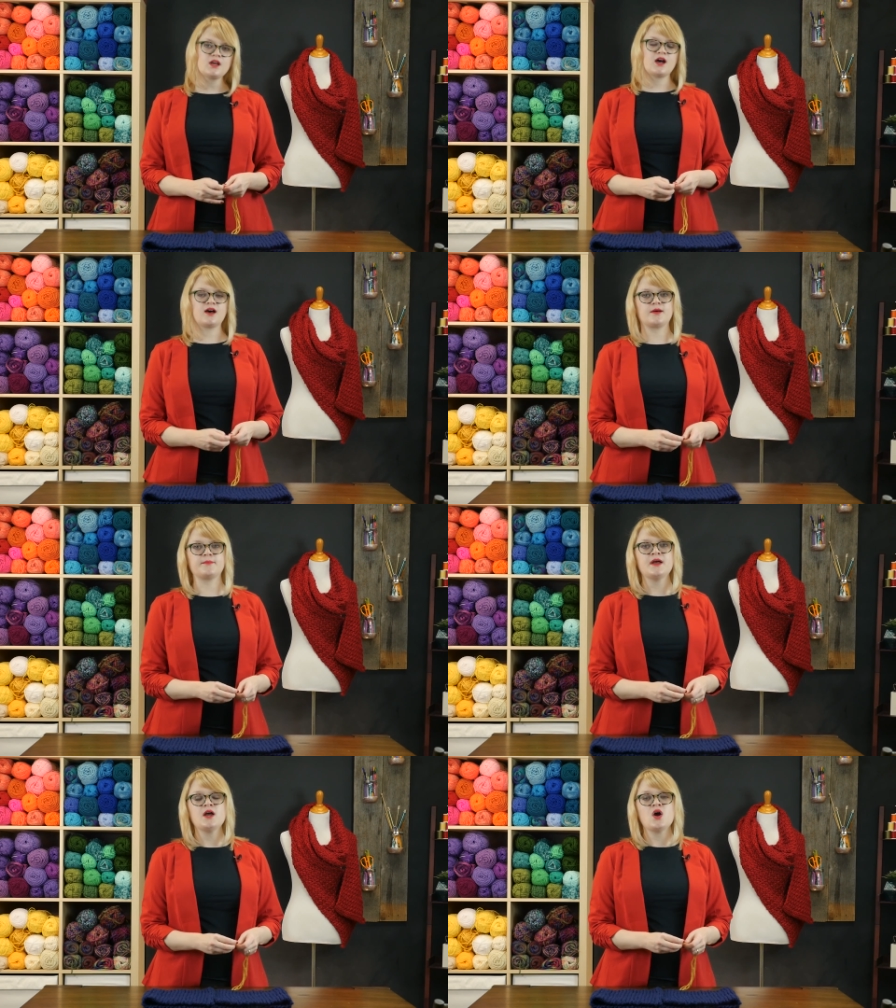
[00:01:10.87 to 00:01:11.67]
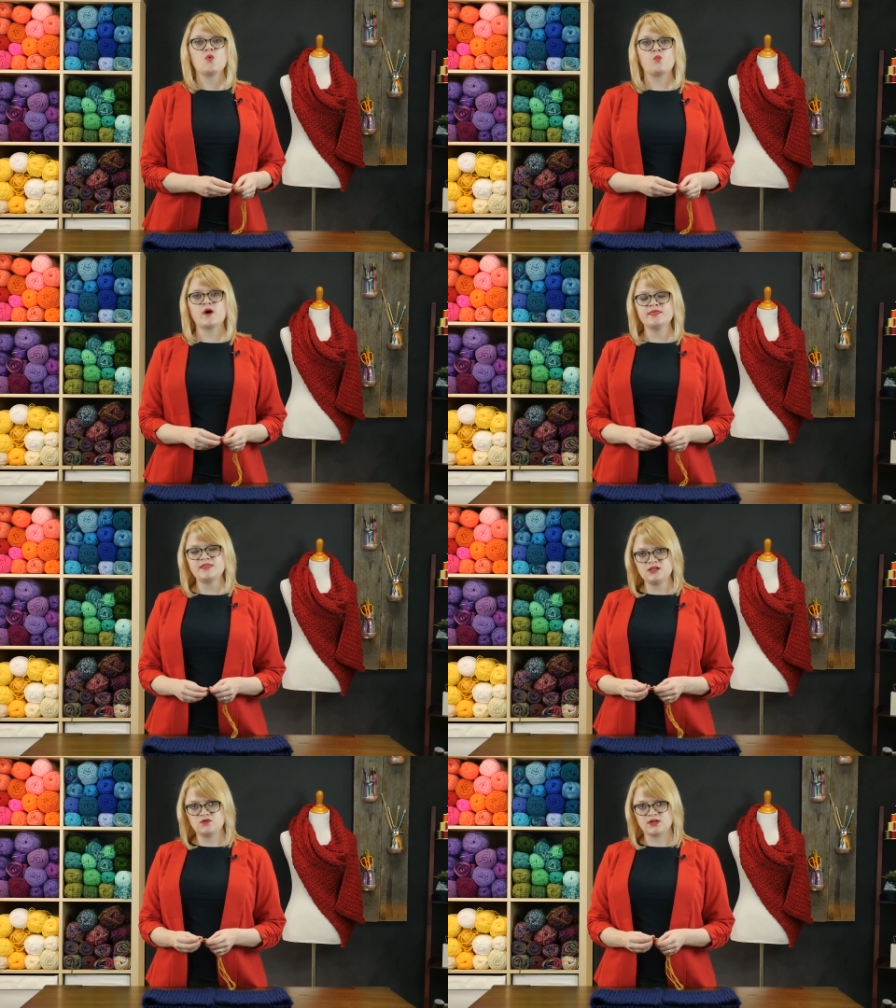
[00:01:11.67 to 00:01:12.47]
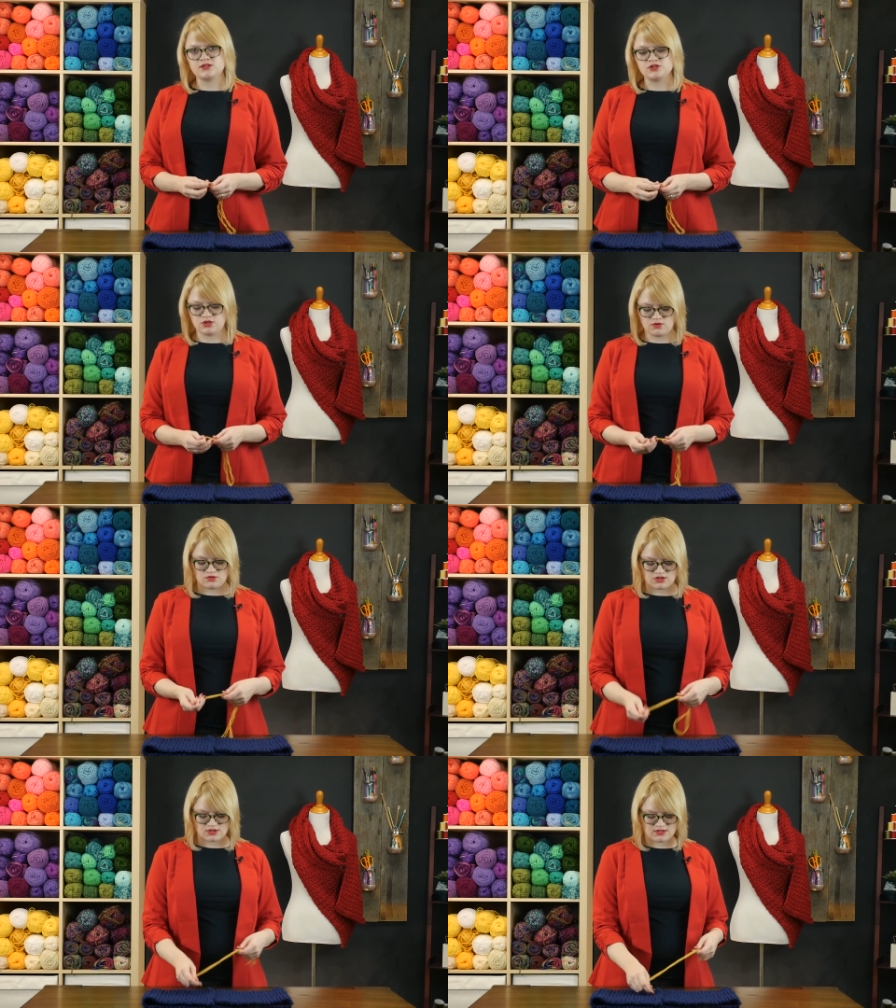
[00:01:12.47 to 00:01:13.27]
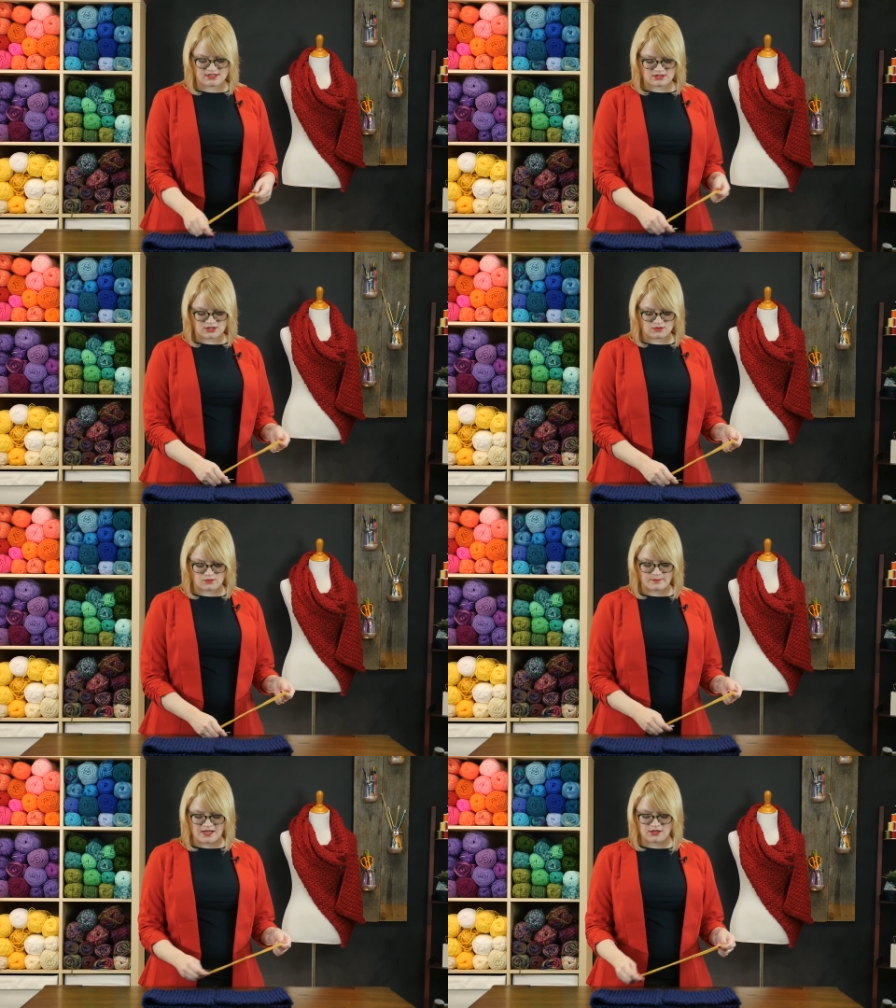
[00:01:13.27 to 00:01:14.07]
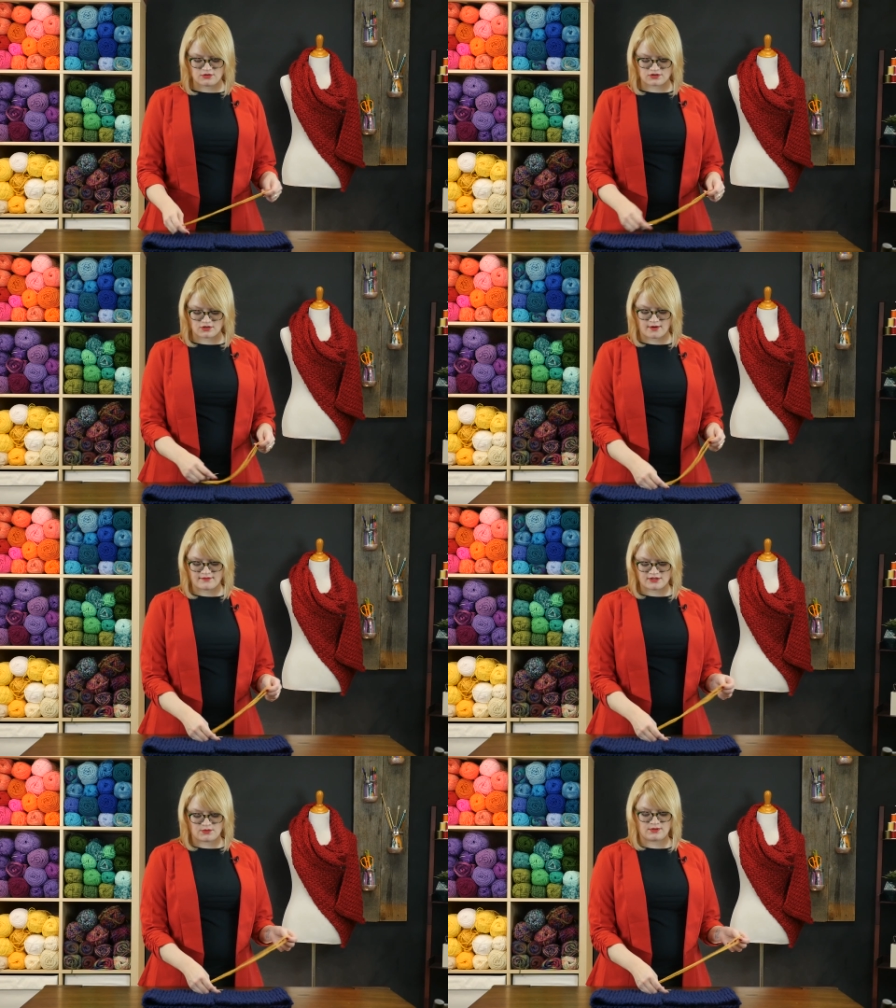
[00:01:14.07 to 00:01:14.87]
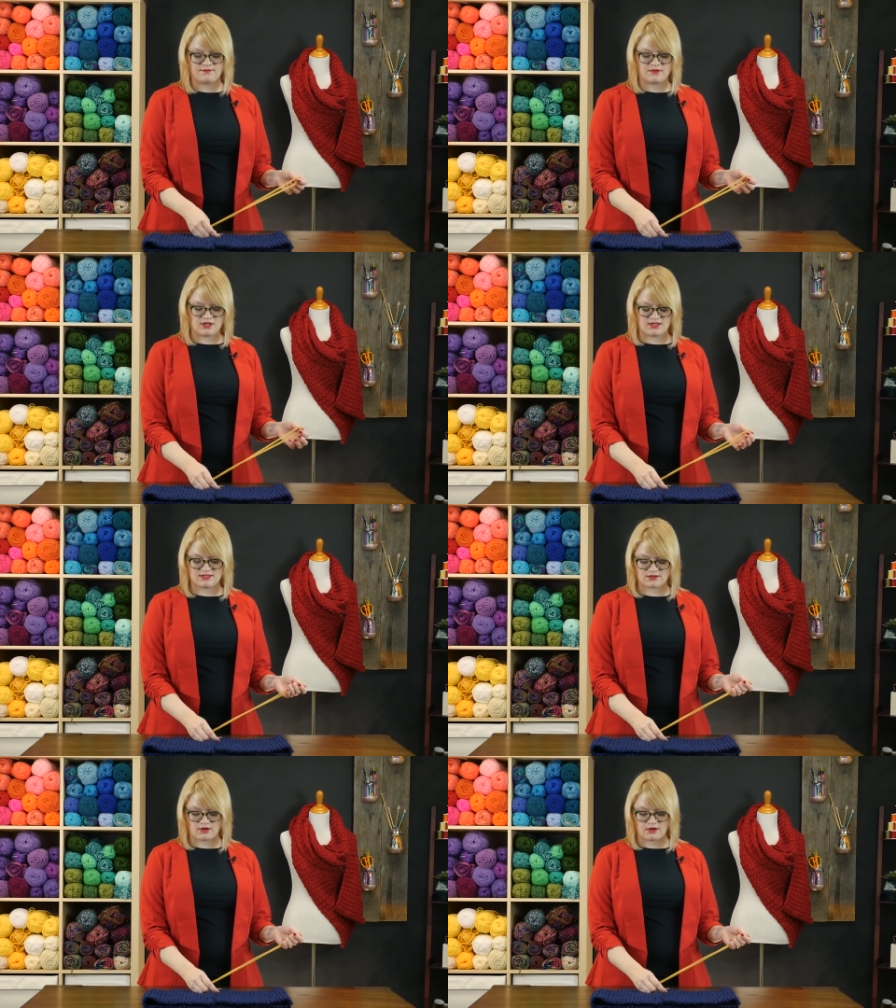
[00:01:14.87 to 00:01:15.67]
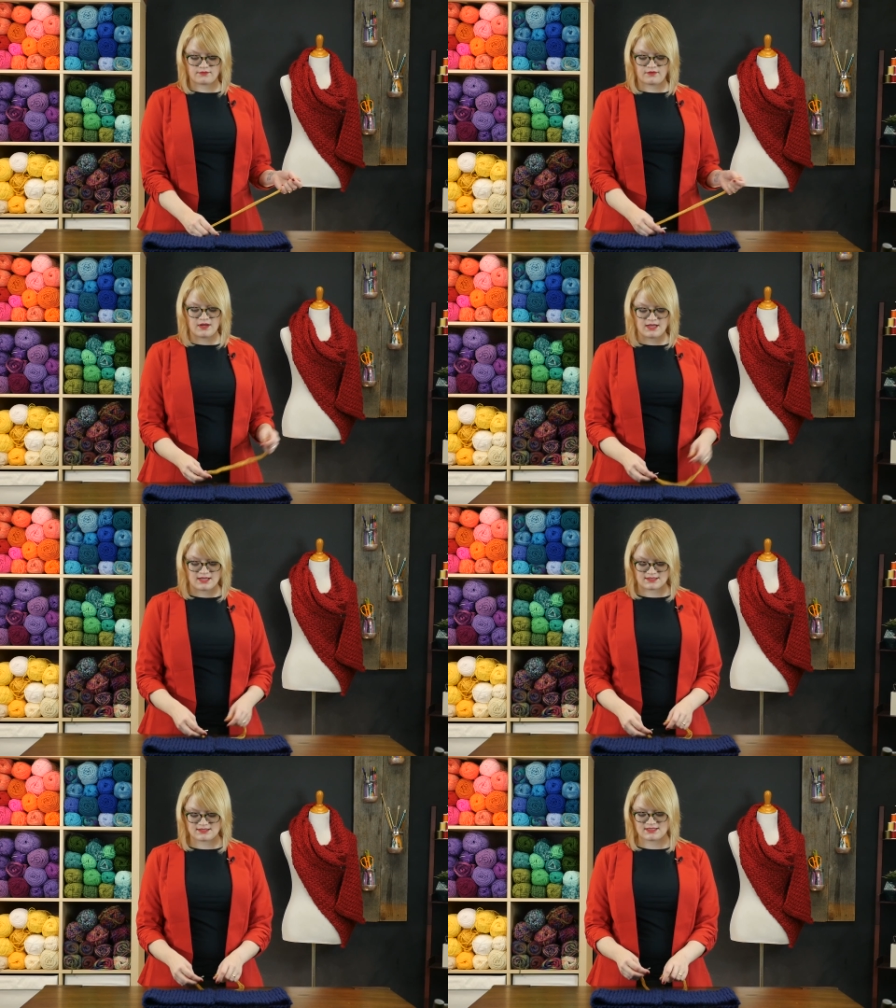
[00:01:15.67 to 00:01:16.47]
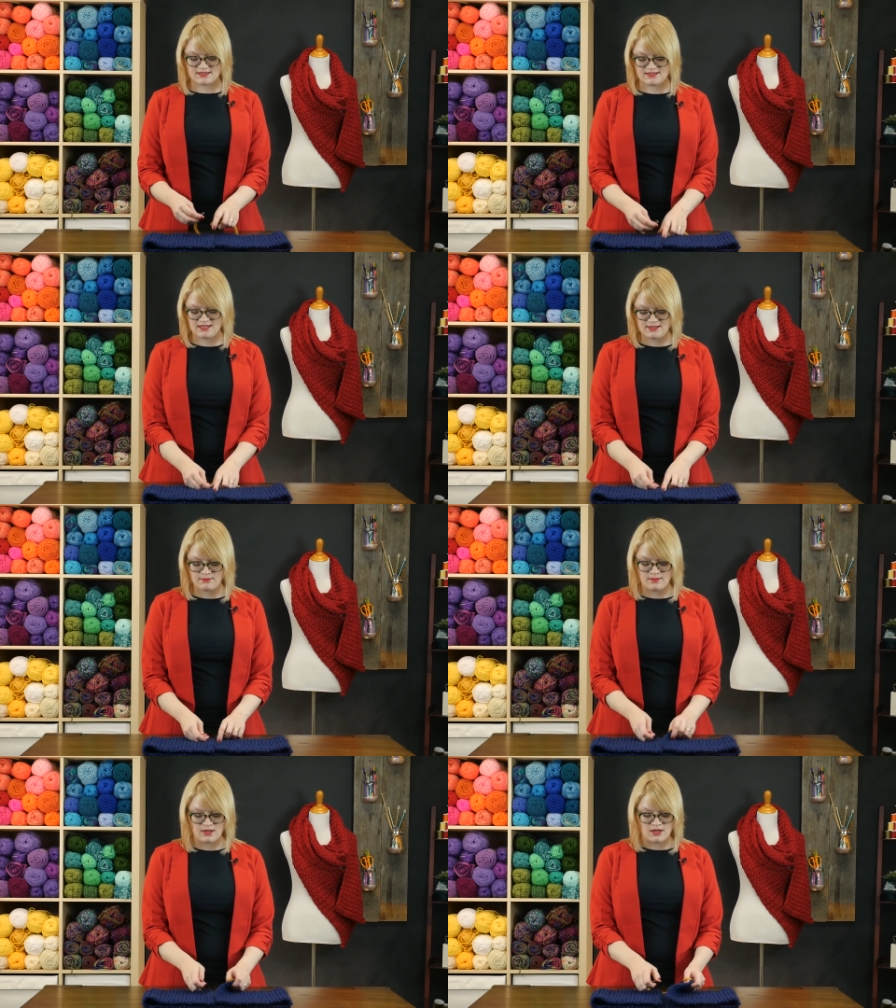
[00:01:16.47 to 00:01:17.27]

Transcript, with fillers: One thing you can do to make your scarf into an infinity scarf is to seam